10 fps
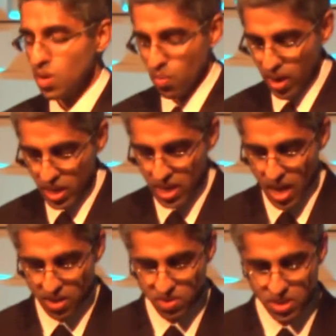
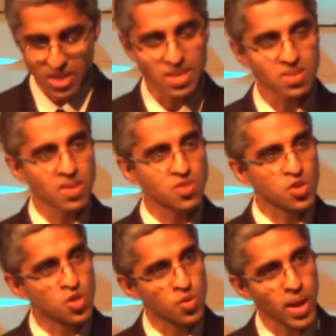recognizing that this has a
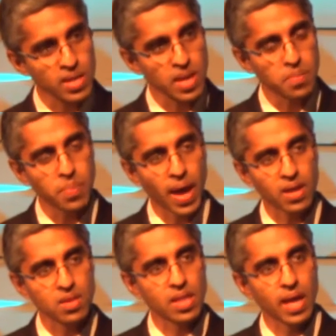direct
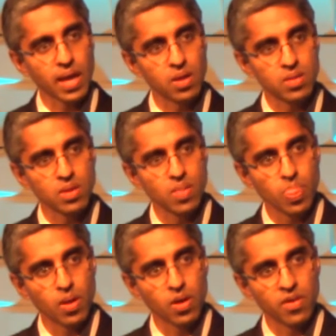impact on the health
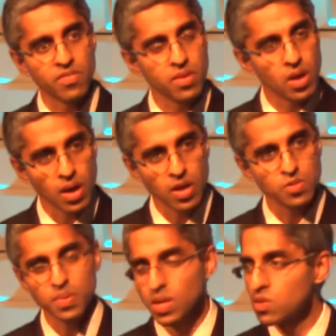of
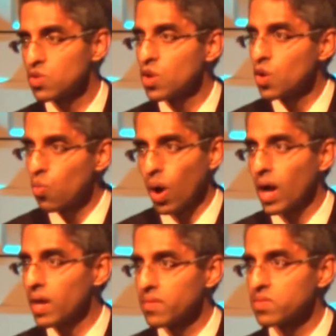husbands,
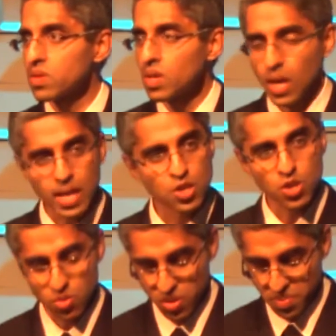wives, and
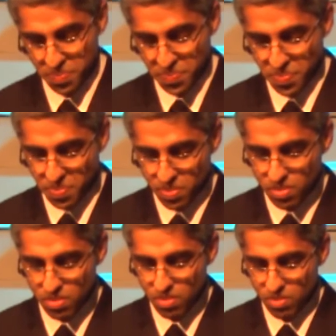children.
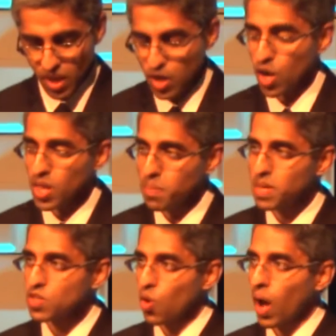In
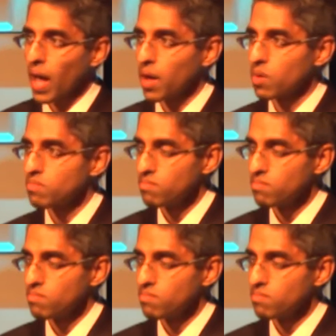Columbus, Ohio,